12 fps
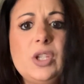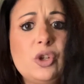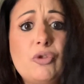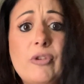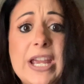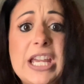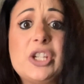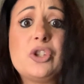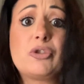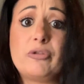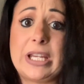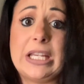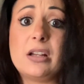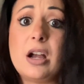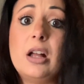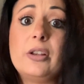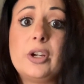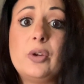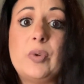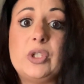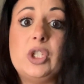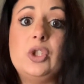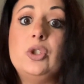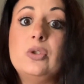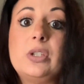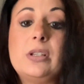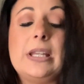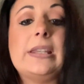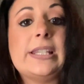grayish green color, which is usually the